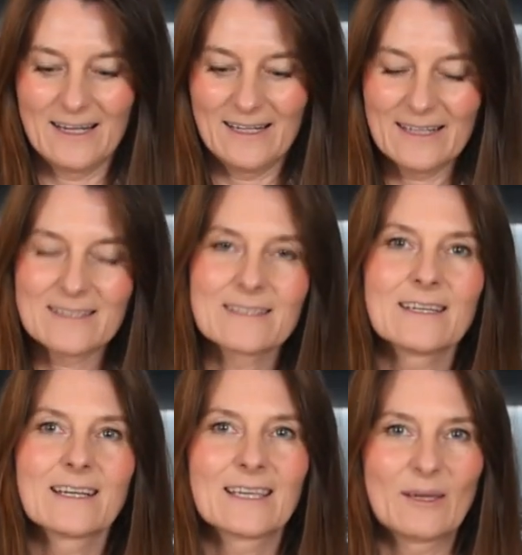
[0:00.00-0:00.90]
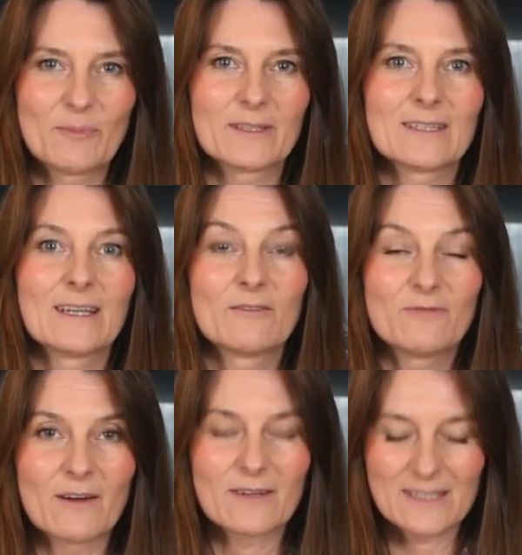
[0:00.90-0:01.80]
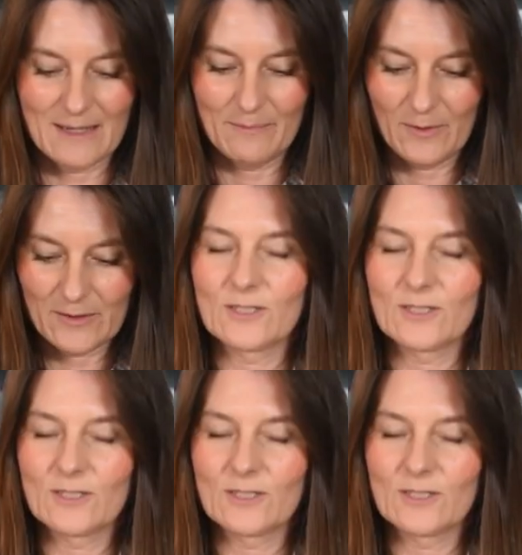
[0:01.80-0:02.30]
let's keep it very simple.